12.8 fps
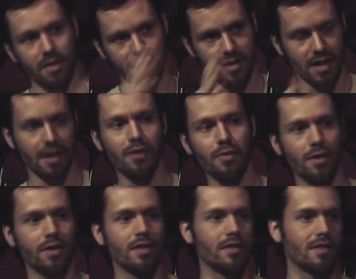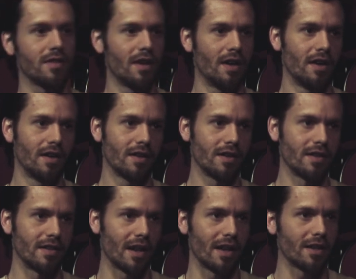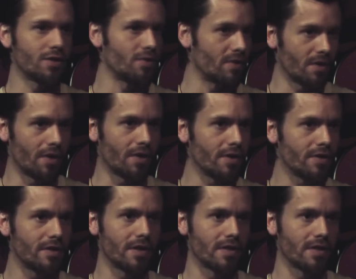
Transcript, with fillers: The second one is intellectual art,